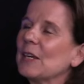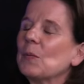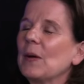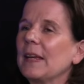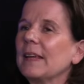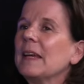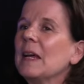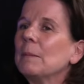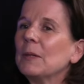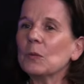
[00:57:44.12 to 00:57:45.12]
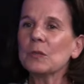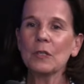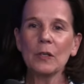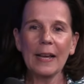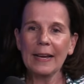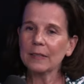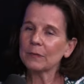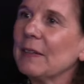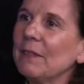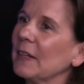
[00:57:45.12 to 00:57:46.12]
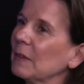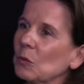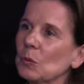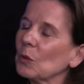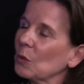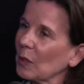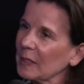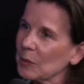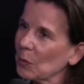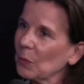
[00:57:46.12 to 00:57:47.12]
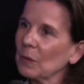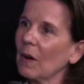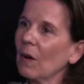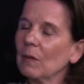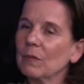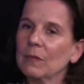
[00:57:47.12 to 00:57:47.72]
a way, but also kind of giving a tour d'horizon of